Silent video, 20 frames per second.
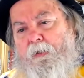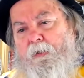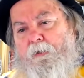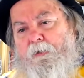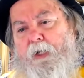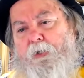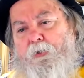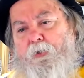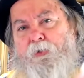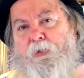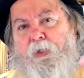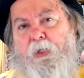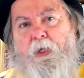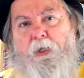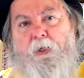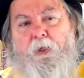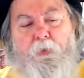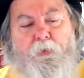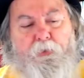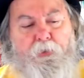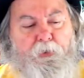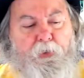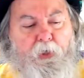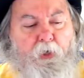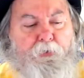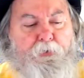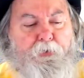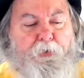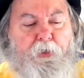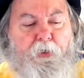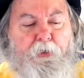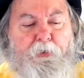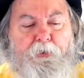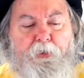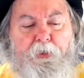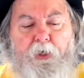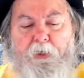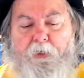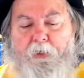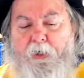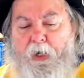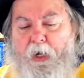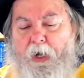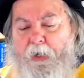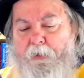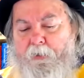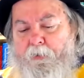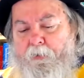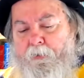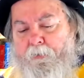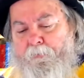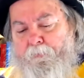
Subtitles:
Nitrocellulose is also known as gun cotton.